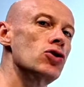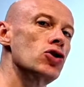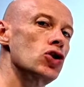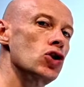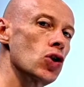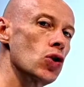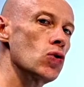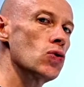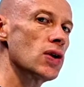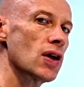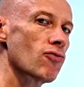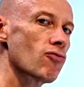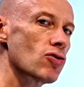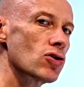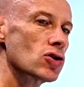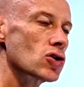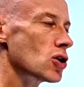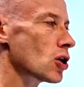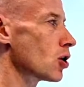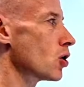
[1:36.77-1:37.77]
two
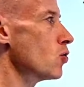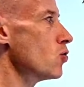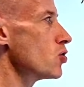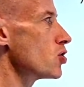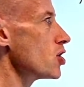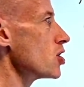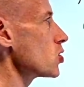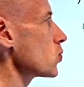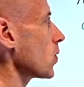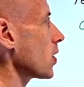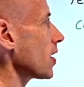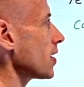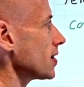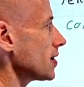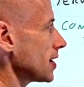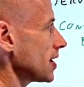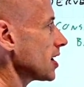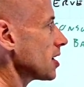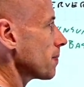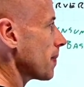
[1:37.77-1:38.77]
different solutions when I
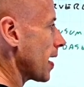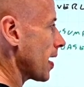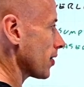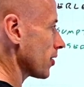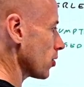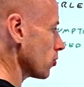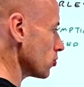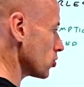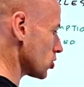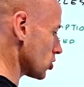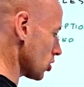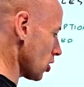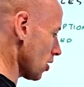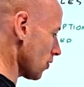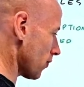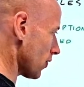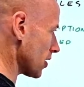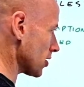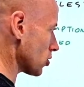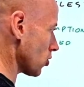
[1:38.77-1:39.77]
think about those
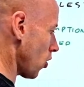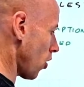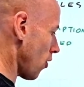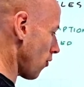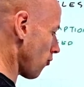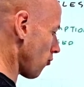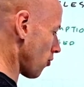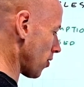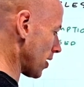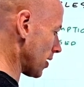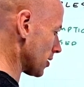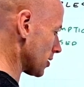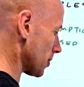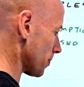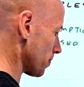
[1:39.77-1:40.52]
serverless offerings.